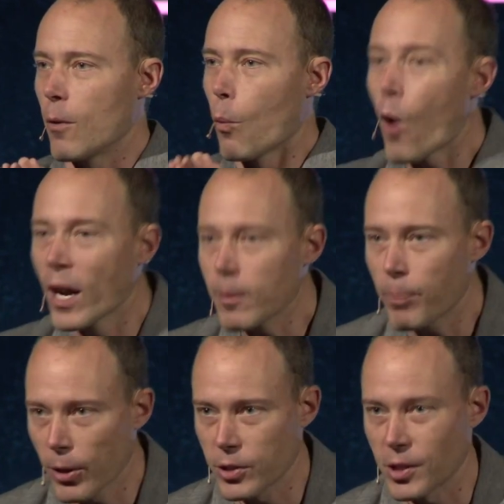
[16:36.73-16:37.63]
one
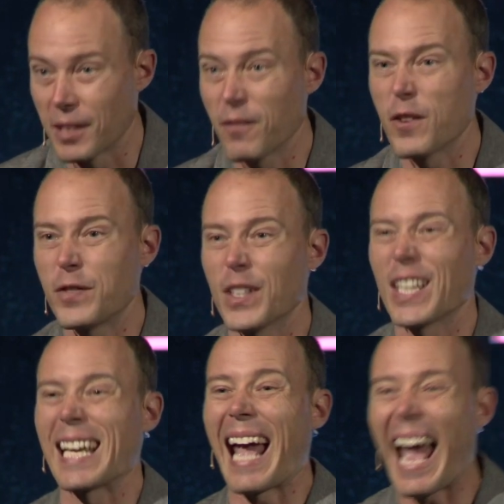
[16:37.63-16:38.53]
person
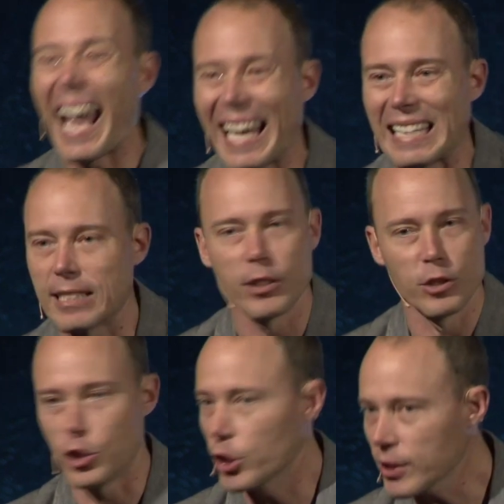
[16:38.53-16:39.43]
fulfilling eight,
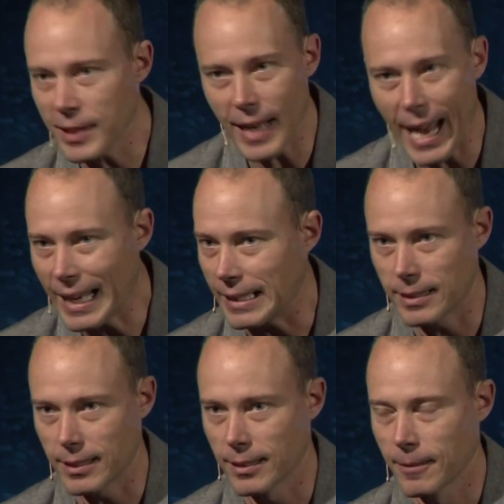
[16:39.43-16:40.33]
just
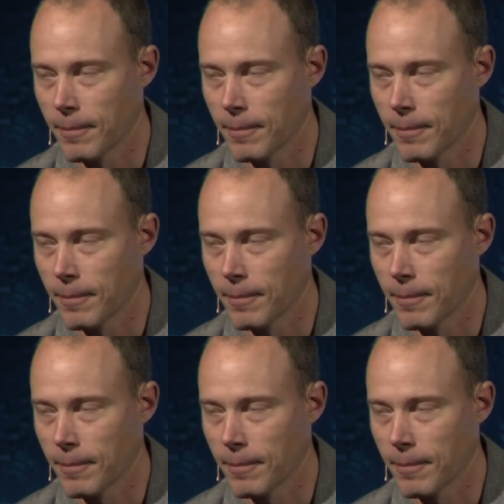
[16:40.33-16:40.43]
eight,